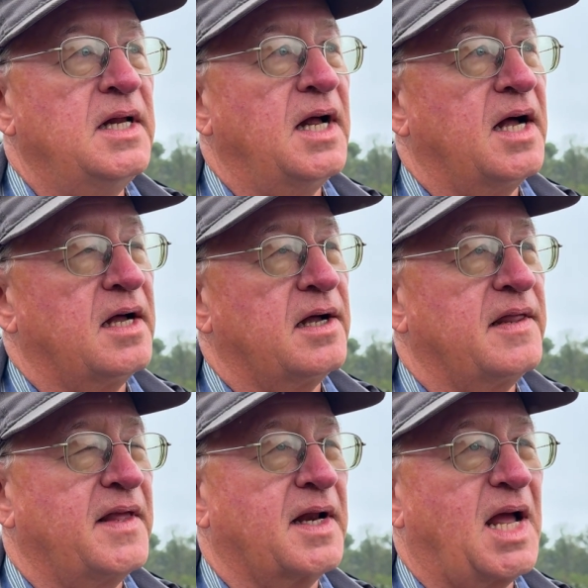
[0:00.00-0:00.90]

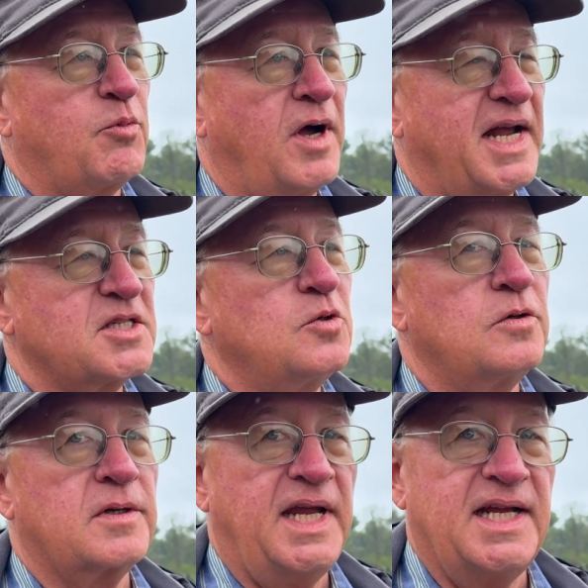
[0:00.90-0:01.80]
And then a couple high
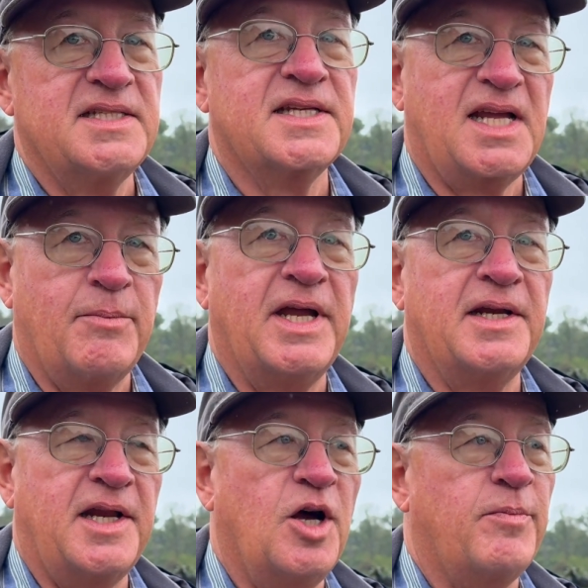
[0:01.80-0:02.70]
school kids that come
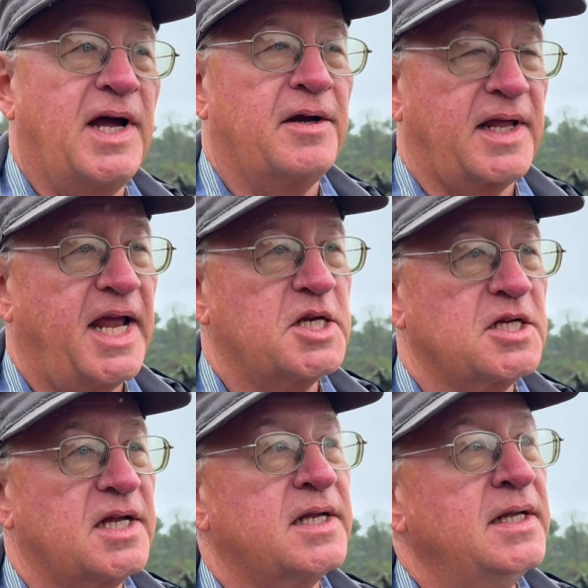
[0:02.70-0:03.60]
in and help out
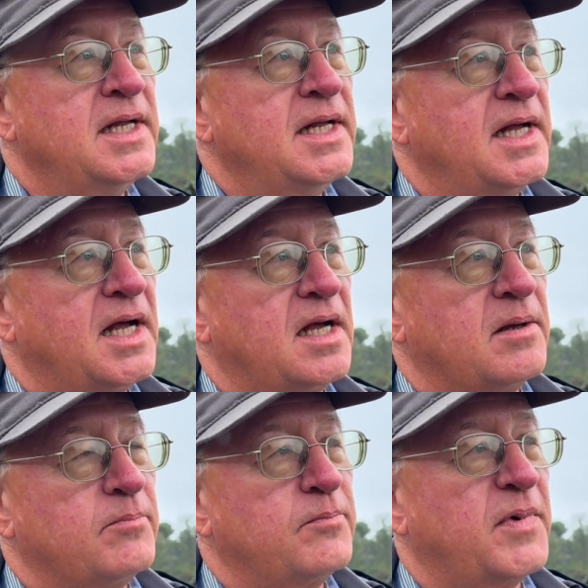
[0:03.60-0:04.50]
occasionally.
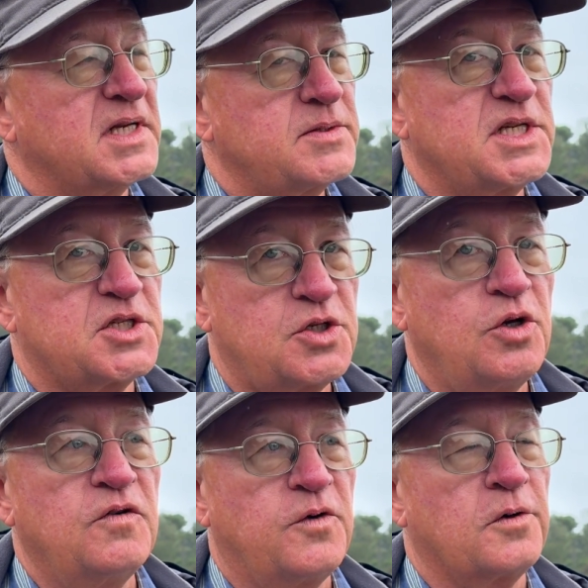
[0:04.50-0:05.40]
But it's just
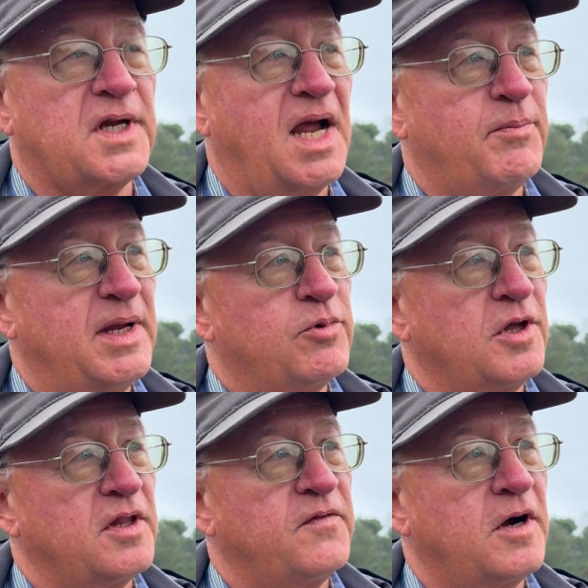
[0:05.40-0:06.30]
2 full-time people
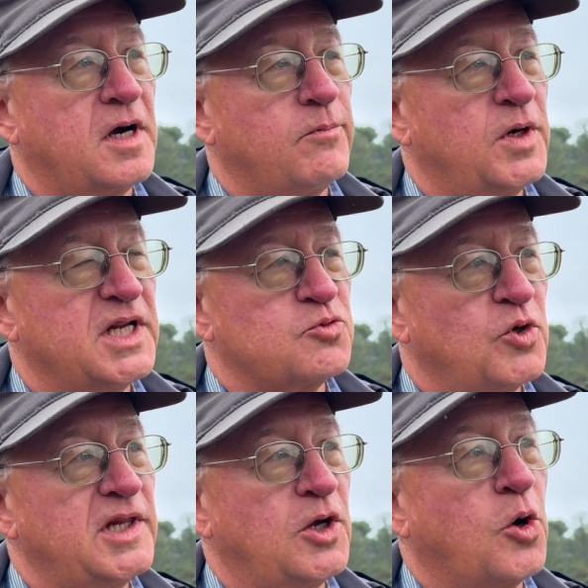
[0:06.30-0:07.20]
on the farm. It's
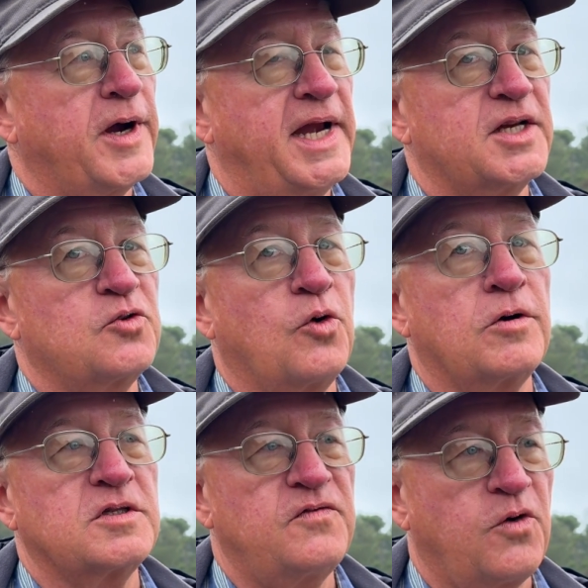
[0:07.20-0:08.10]
really oriented
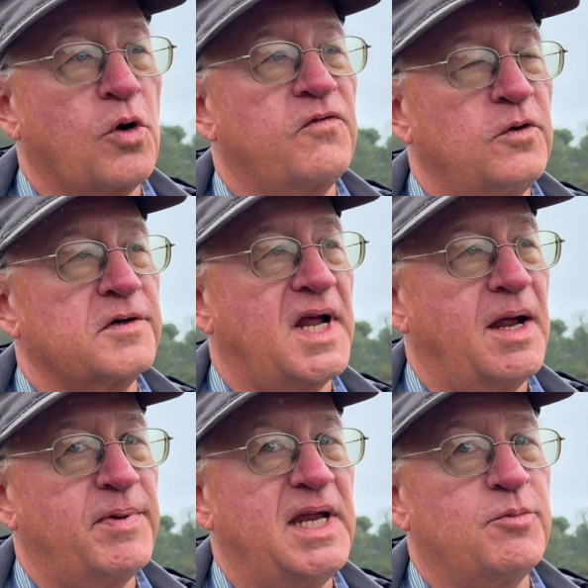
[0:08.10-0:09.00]
towards 4
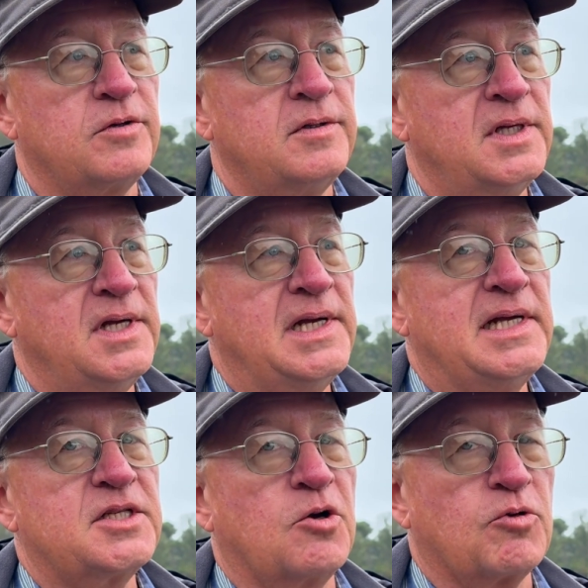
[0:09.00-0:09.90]
full-time people.
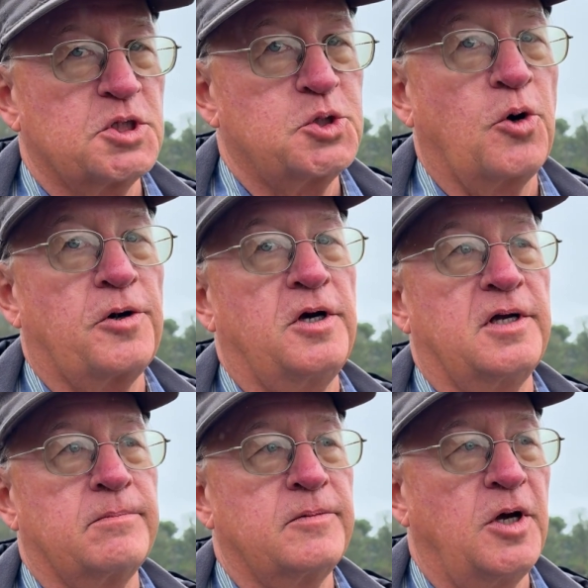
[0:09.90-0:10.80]
So we're short
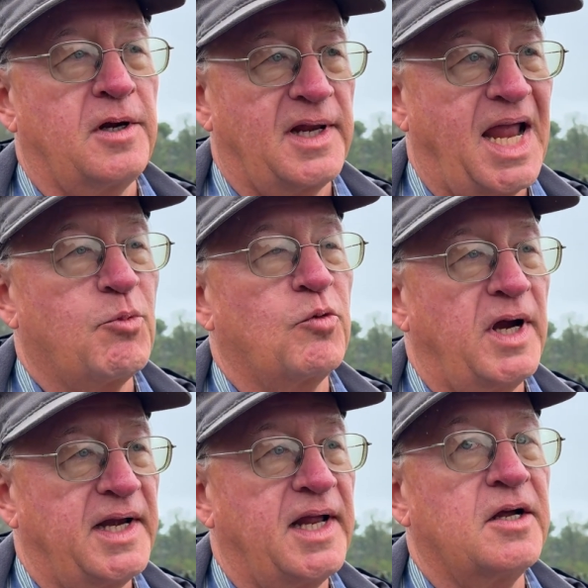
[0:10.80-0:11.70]
on labor
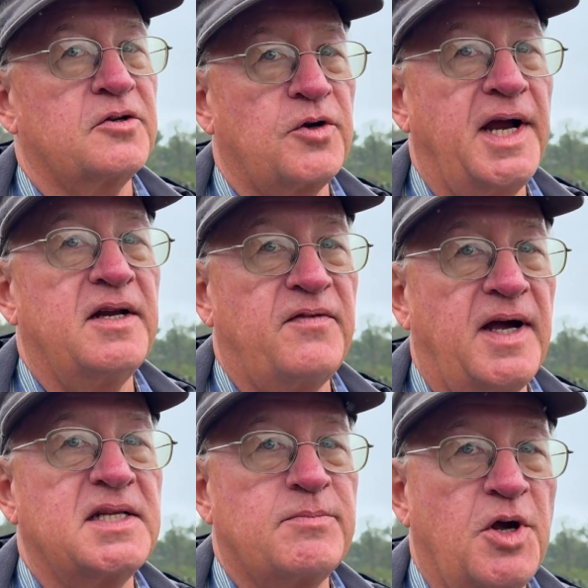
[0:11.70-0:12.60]
right now, trying to
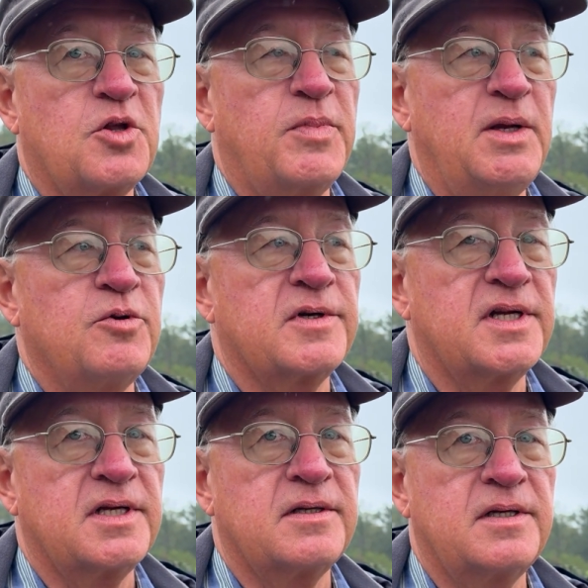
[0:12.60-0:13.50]
find some other people
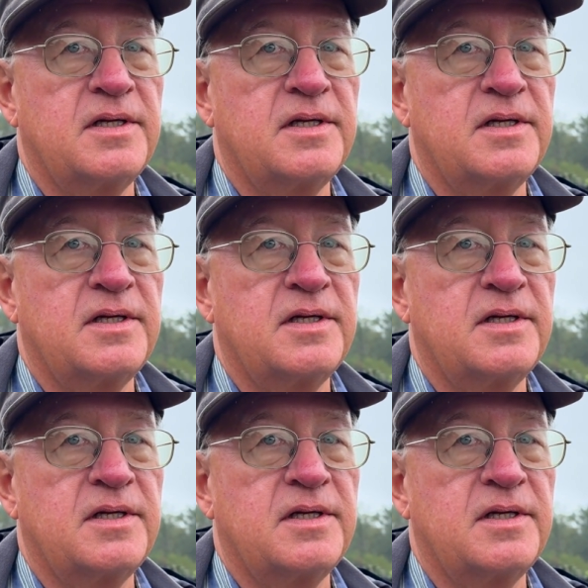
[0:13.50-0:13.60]
to